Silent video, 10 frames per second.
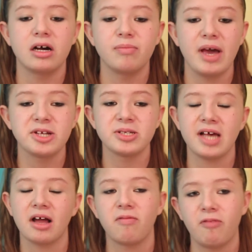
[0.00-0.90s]

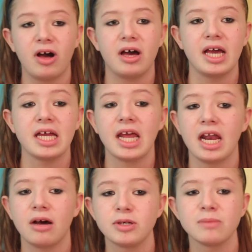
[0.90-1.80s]
pages I could find,
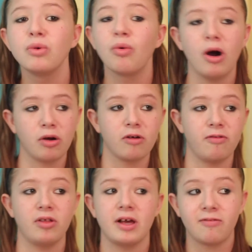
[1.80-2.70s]
and I was a moonwalker
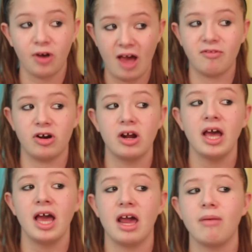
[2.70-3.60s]
for like forever.
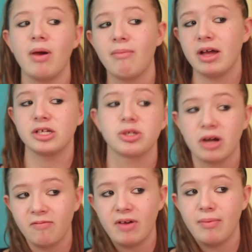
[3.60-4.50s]
And I made my
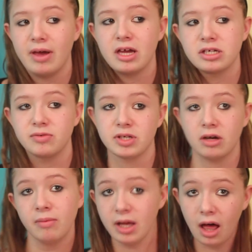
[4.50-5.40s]
Instagram fan page. I was
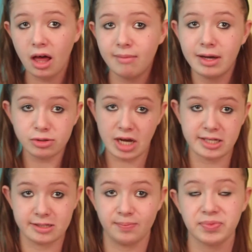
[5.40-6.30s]
like, oh my god, Michael
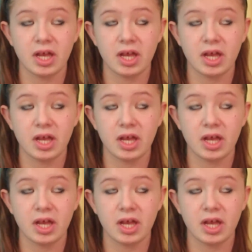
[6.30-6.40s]
Jackson.